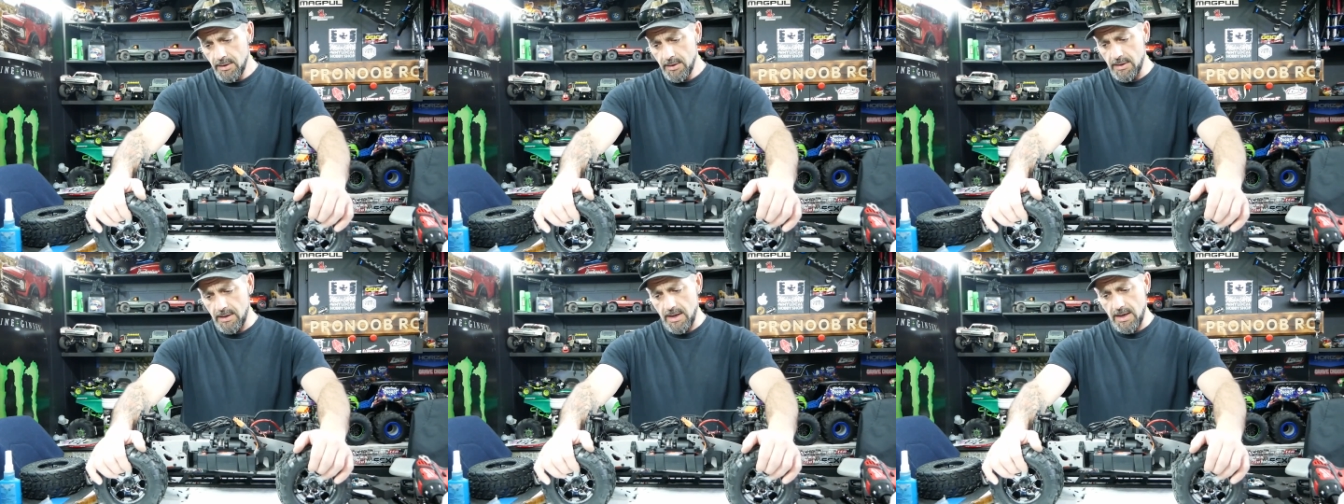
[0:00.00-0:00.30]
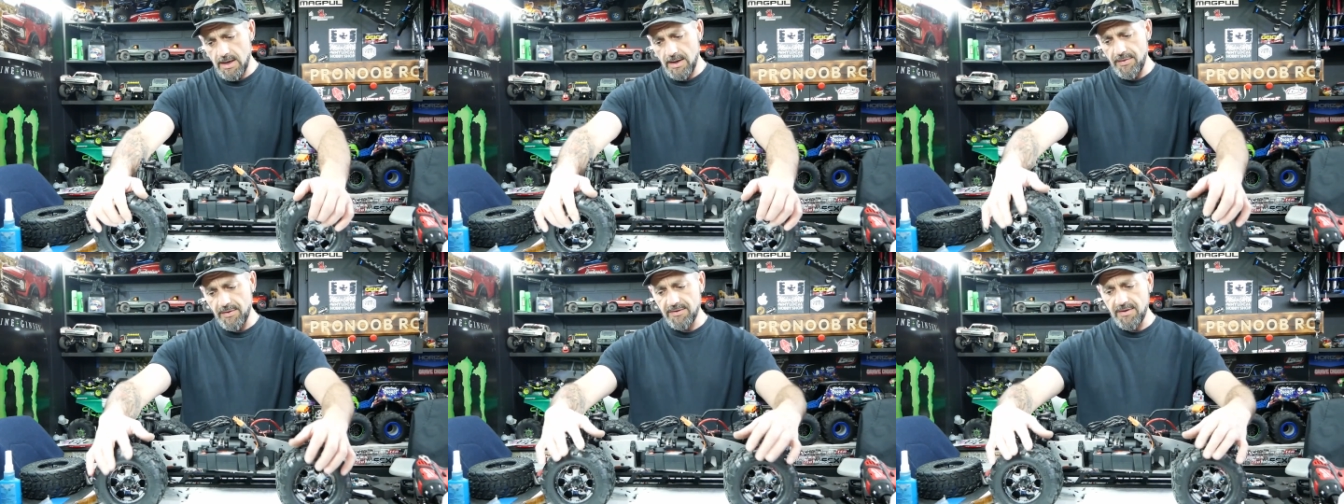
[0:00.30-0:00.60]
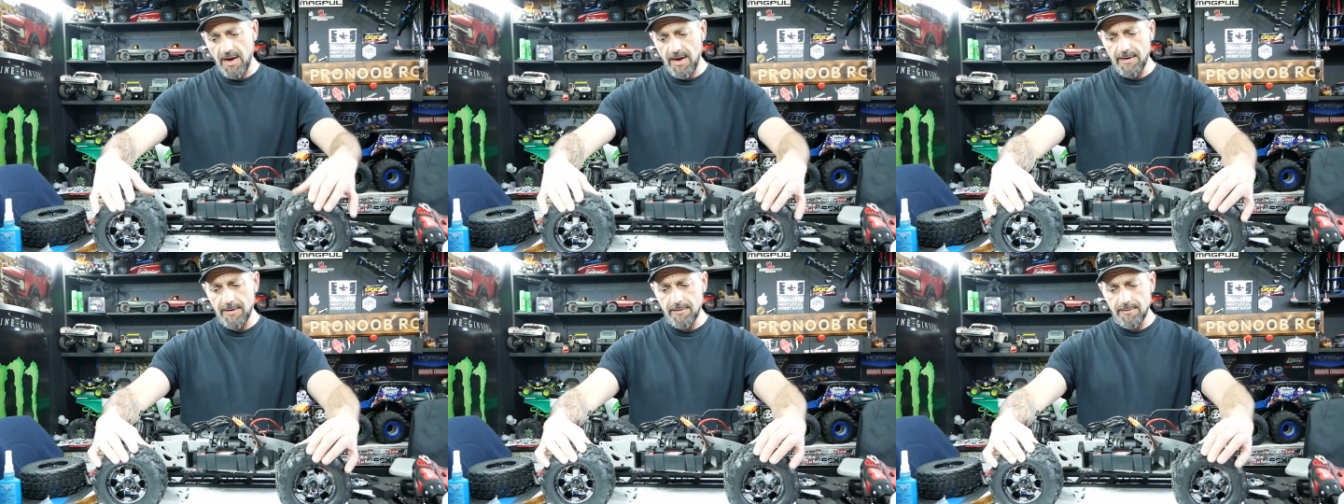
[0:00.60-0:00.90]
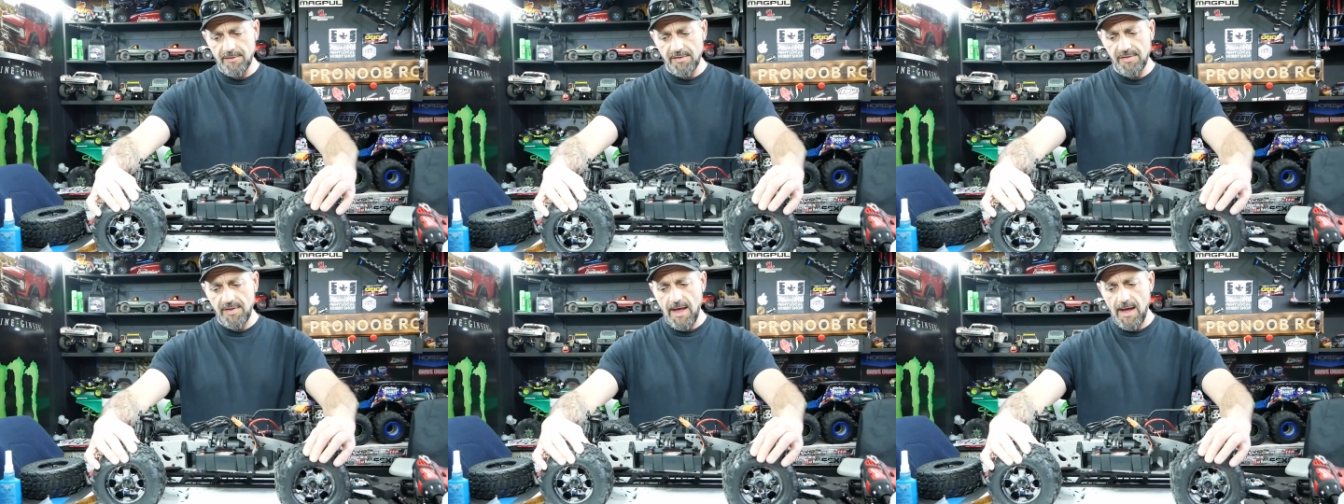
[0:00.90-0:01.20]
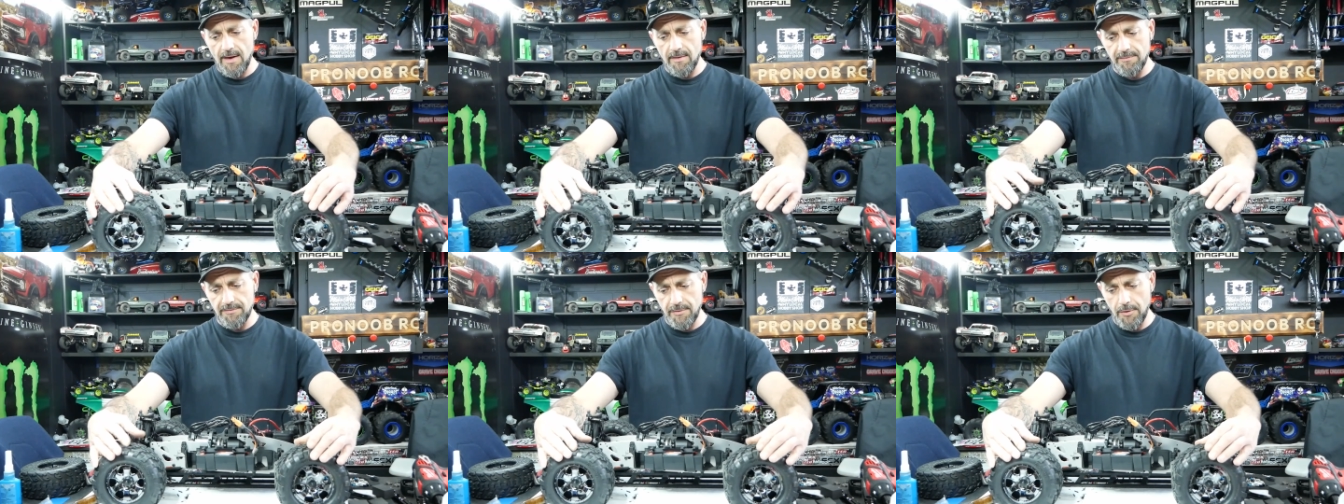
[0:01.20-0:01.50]
The tires
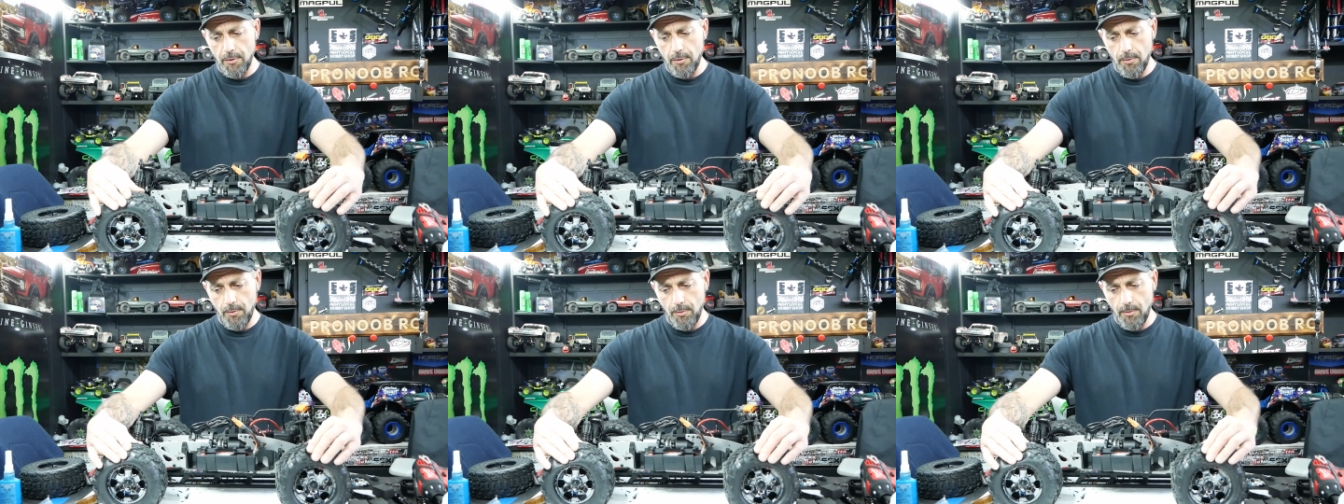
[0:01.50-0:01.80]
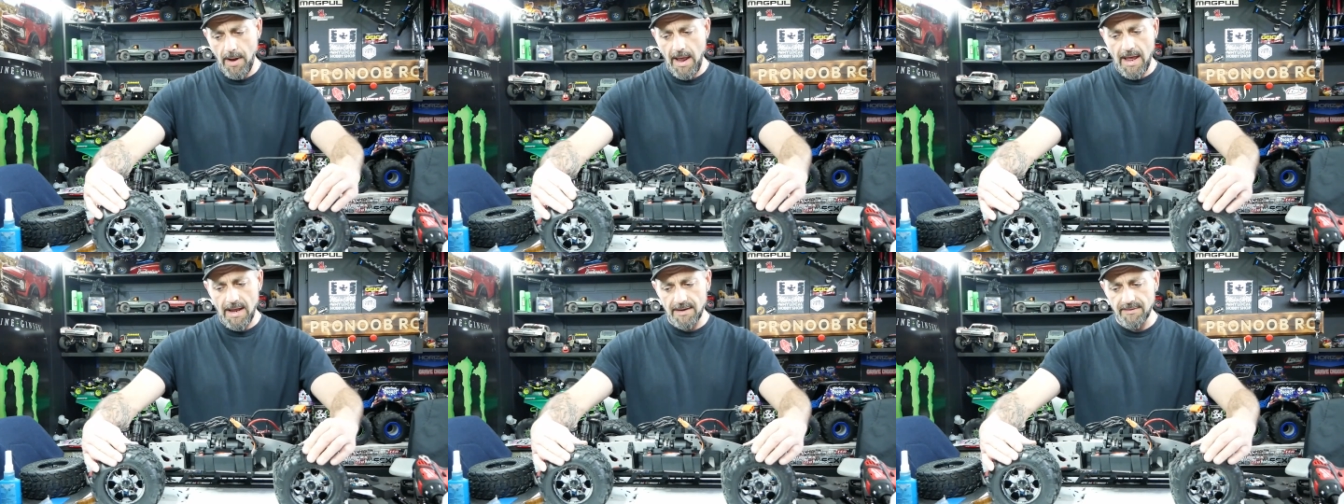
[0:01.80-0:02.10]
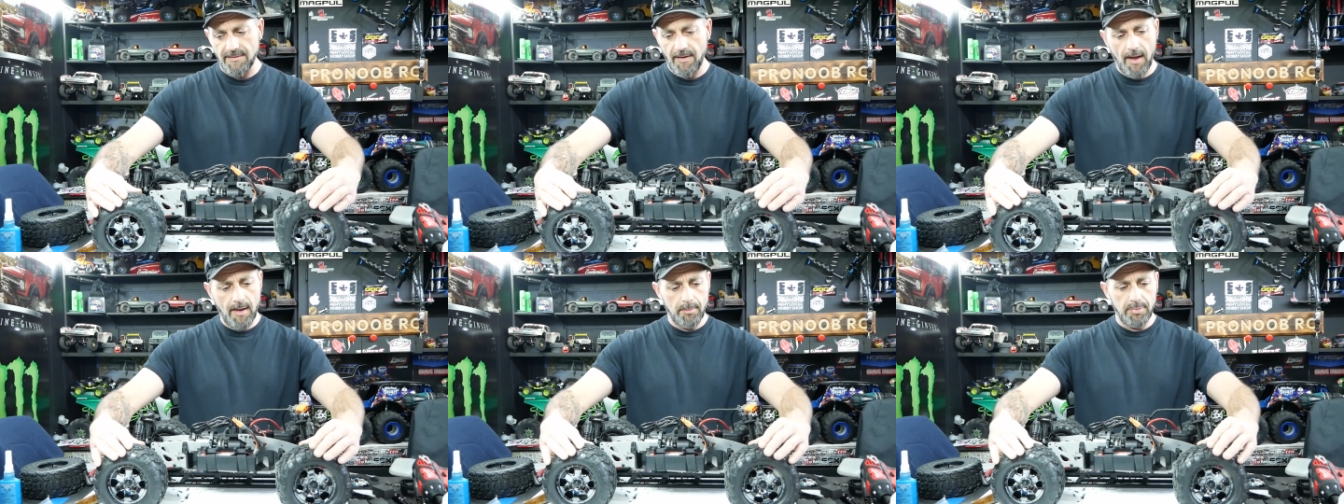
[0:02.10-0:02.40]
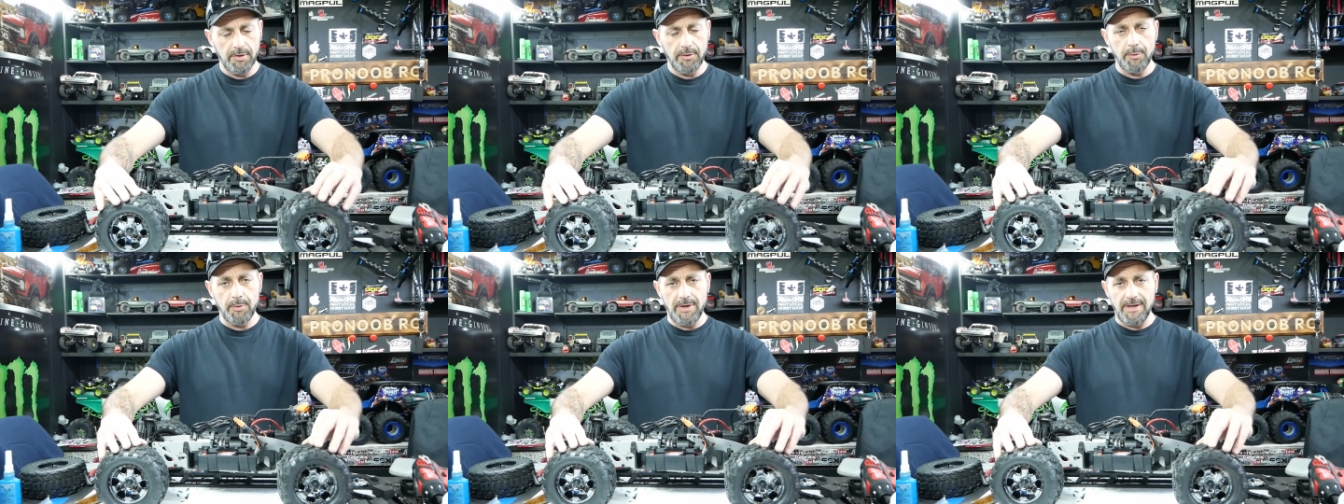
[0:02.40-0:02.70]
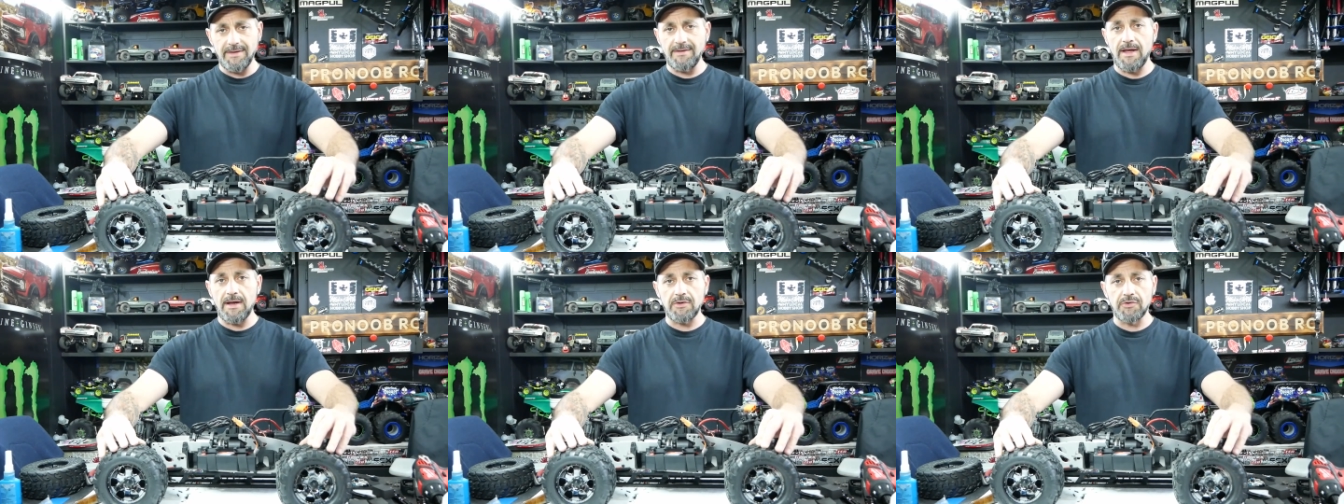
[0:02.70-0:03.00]
have no
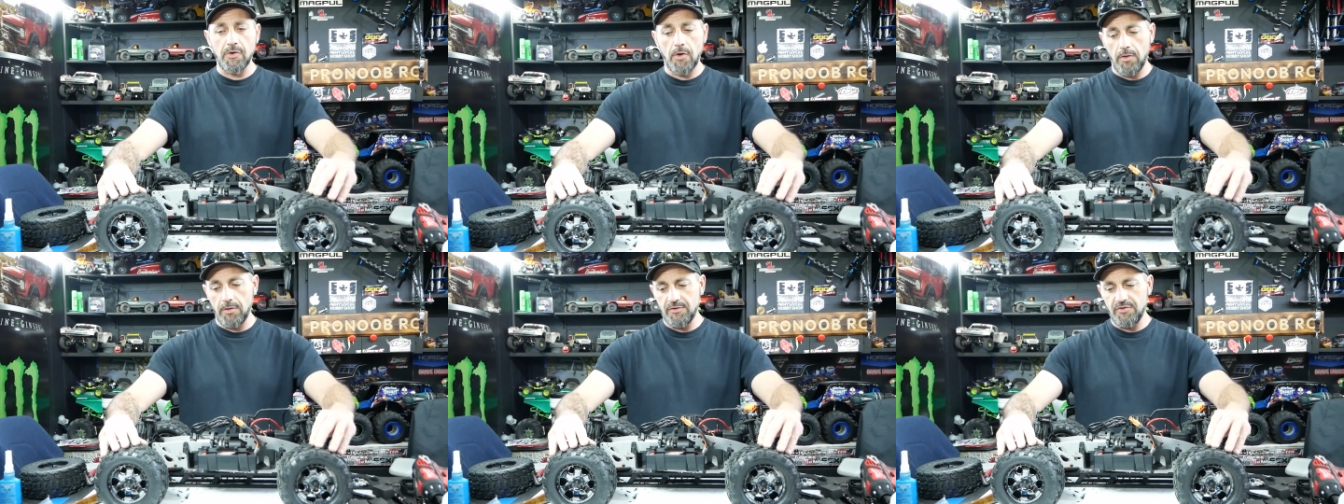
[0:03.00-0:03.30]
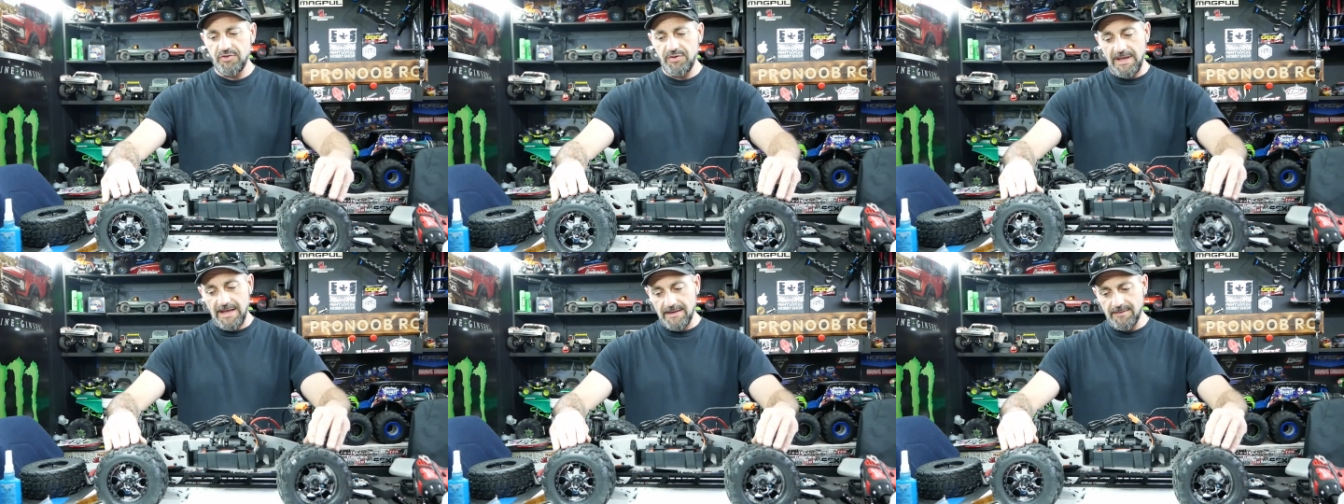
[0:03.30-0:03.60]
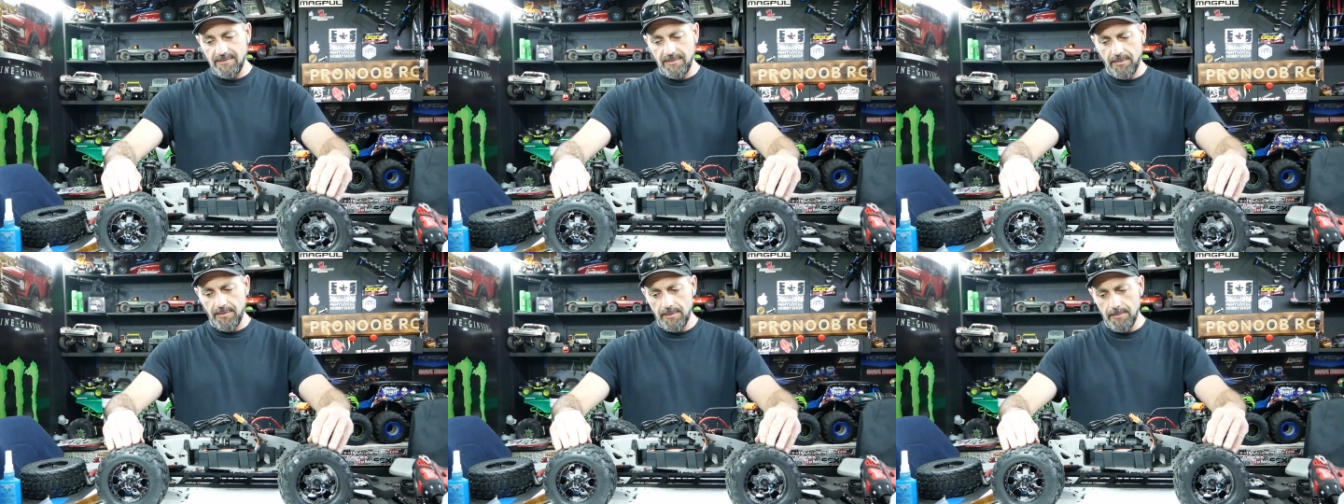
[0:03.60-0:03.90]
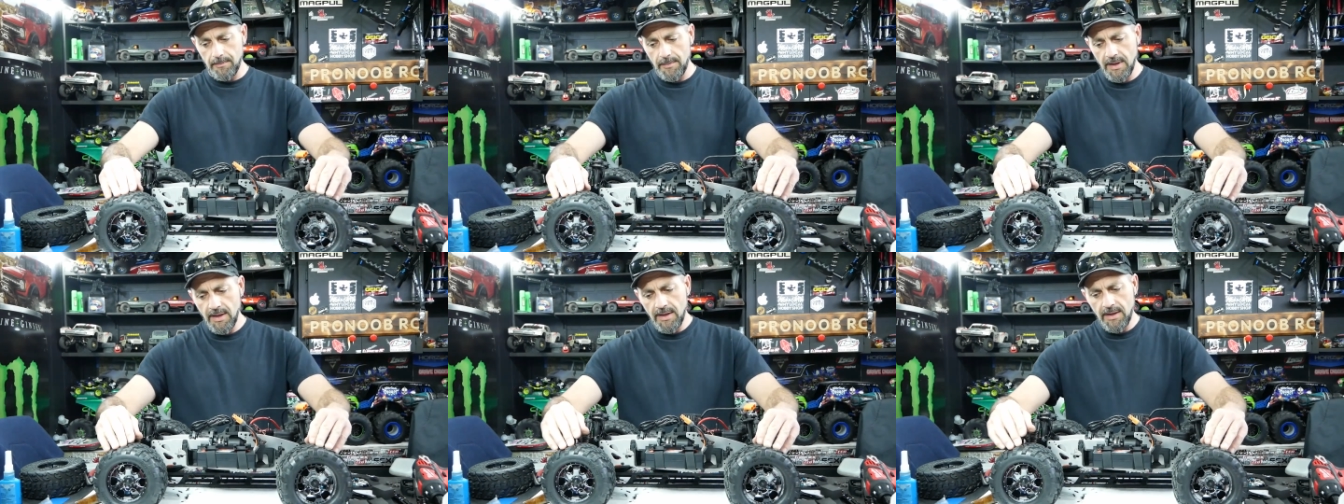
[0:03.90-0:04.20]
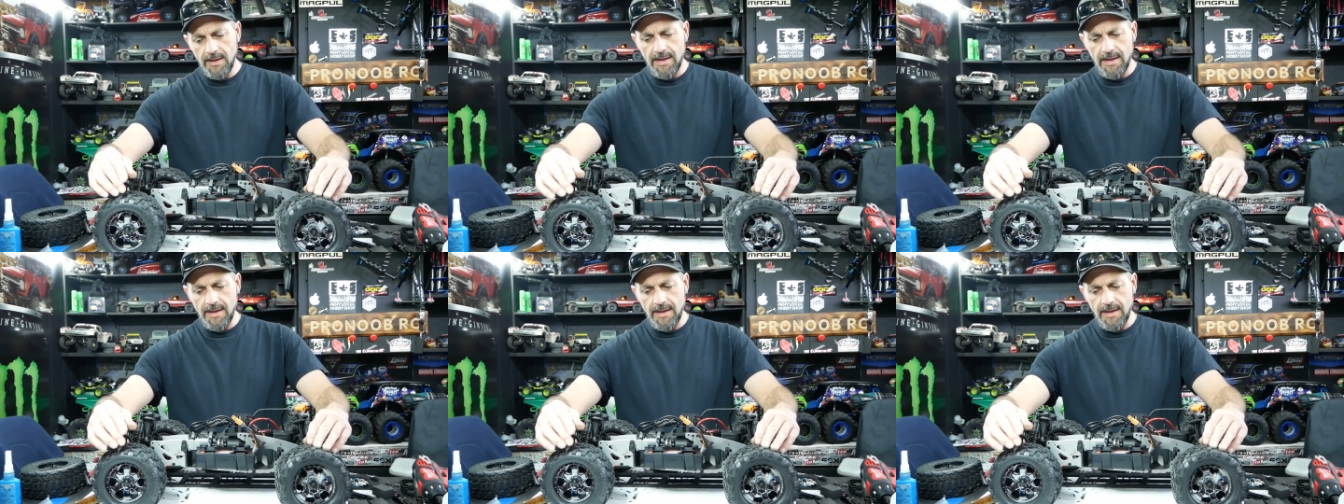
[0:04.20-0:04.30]
anti-ballooning technology into them,